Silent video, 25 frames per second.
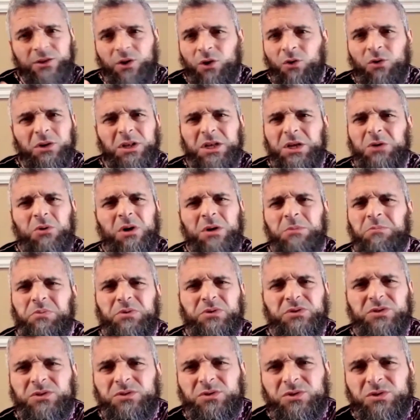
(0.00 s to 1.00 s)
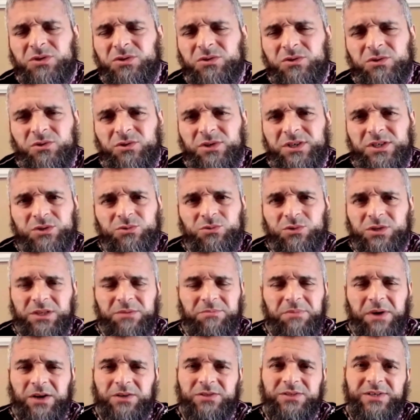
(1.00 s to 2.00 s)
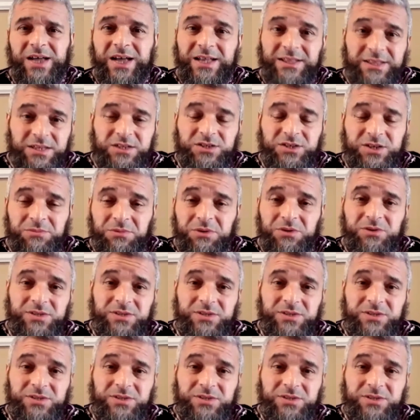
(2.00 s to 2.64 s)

and only one person used to know his whereabouts, Khadija,